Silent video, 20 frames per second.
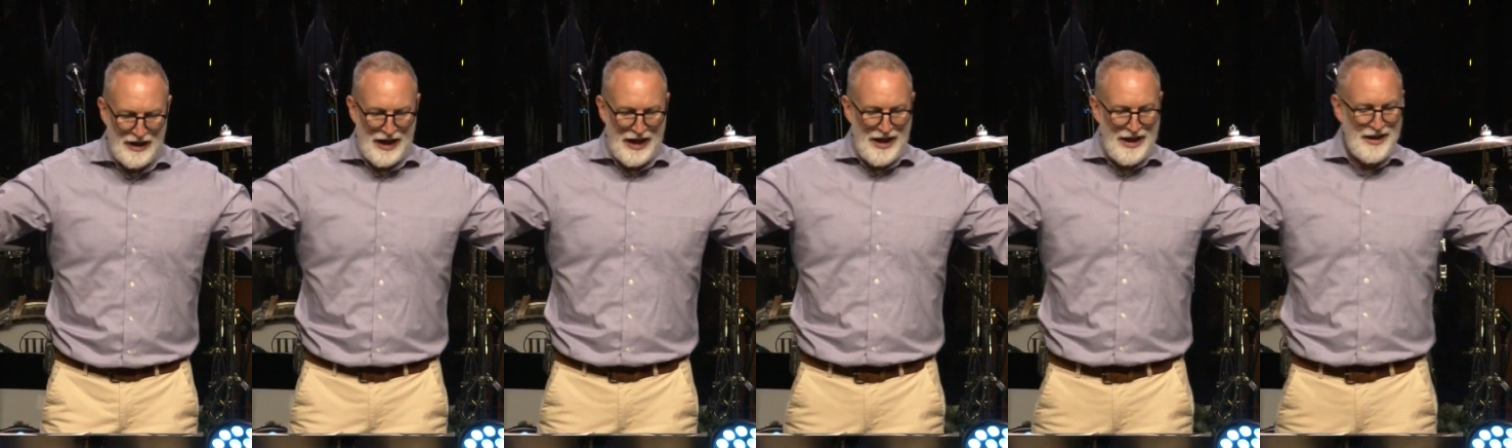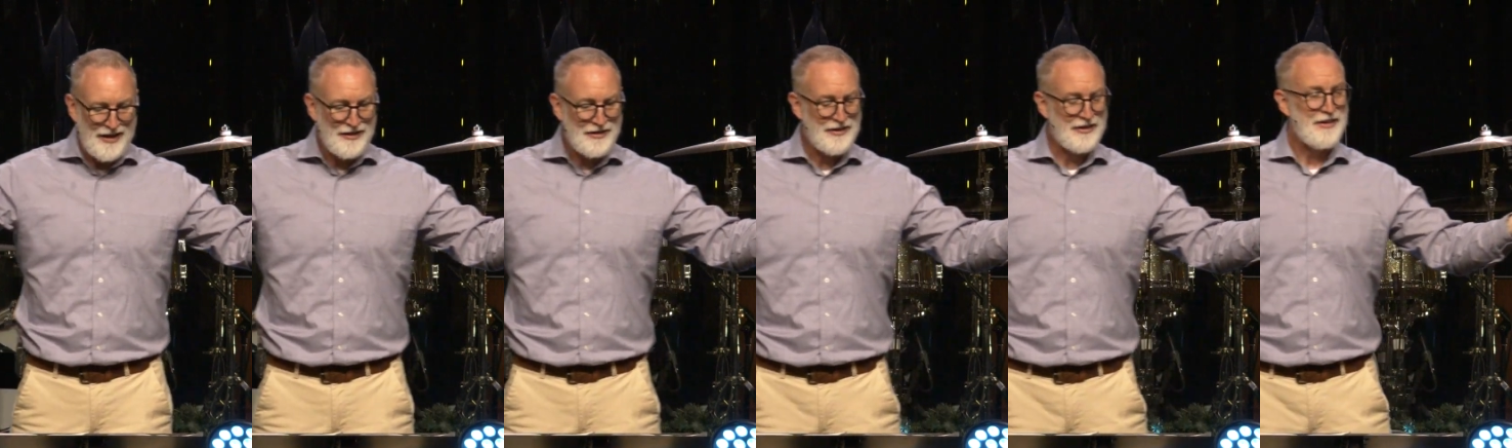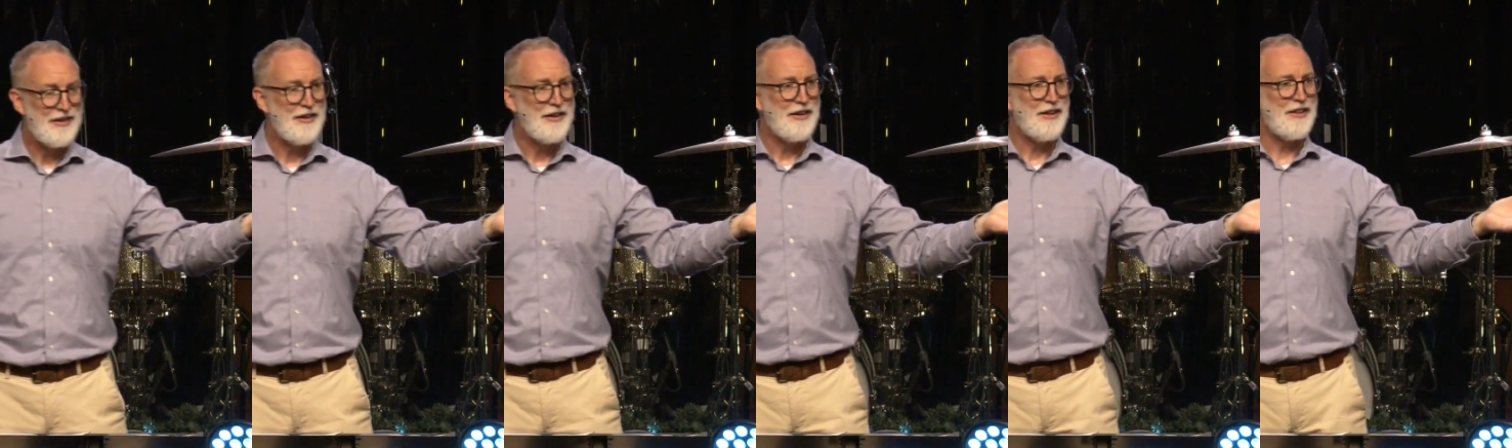and
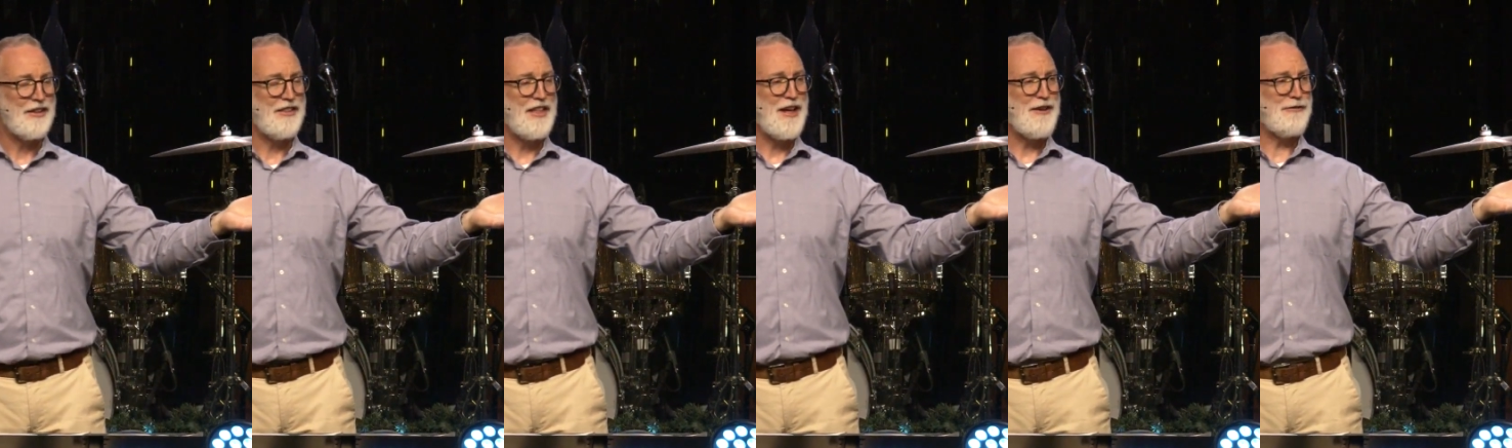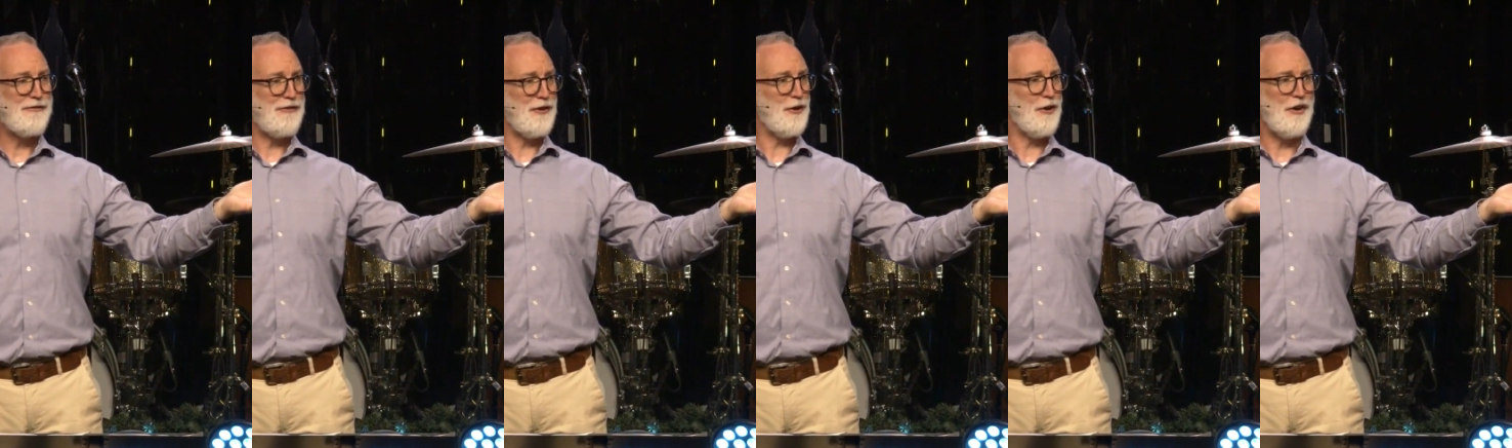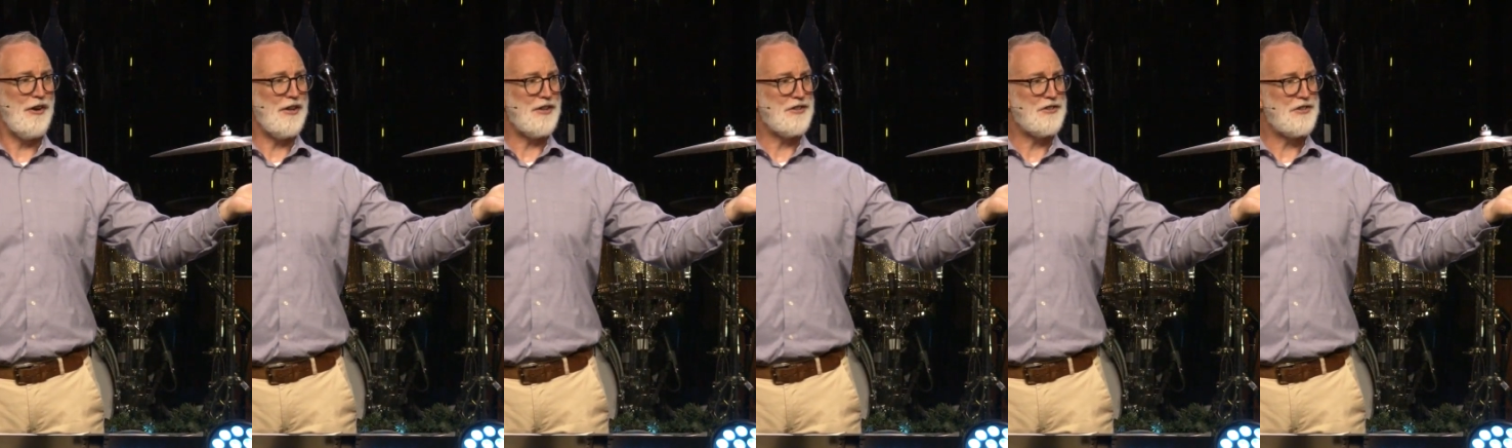they
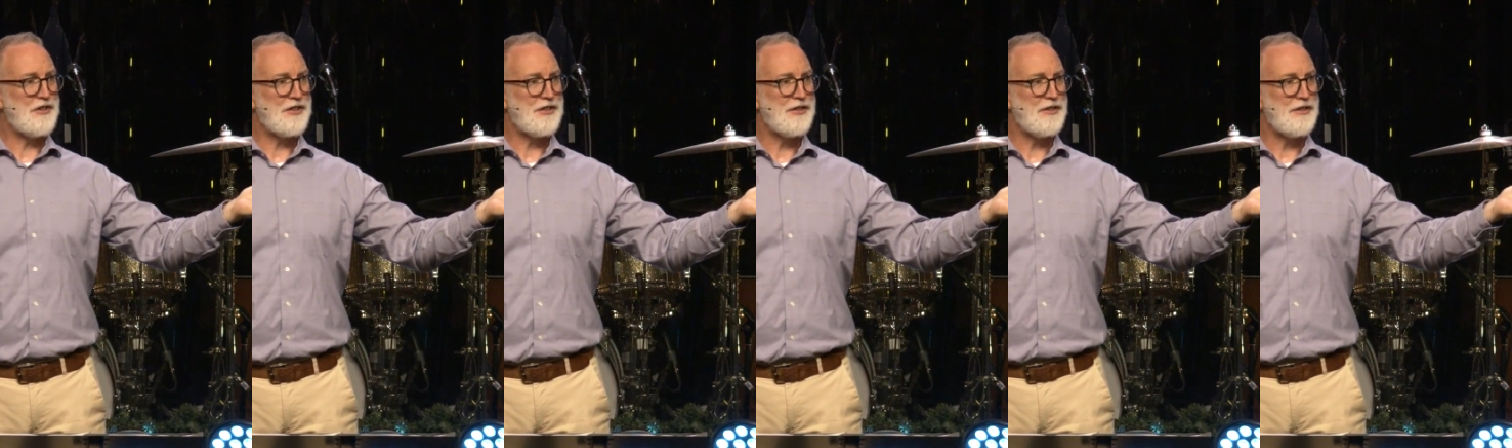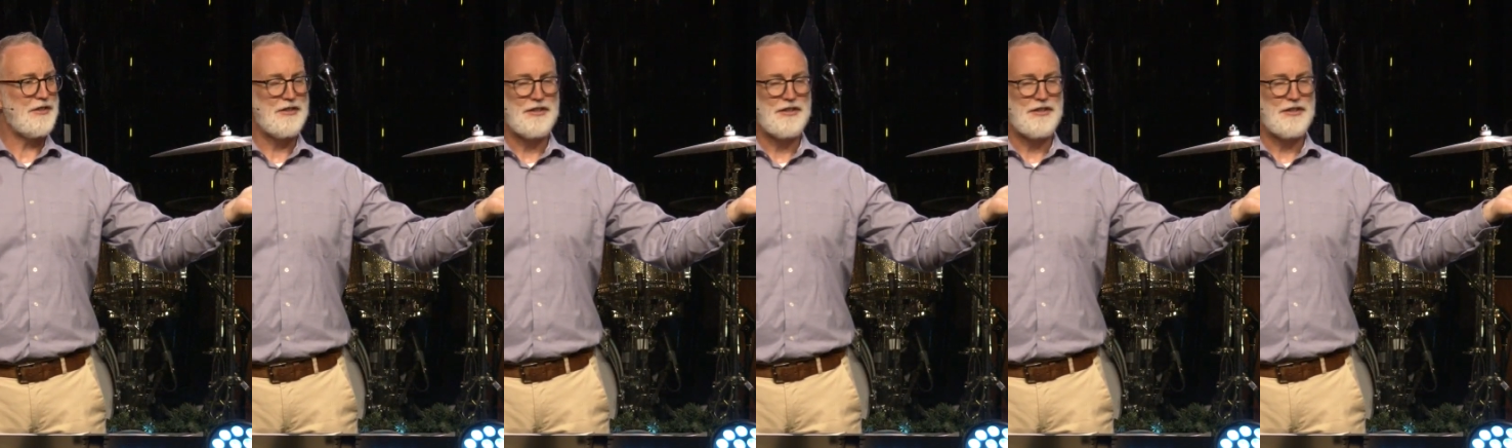flourished.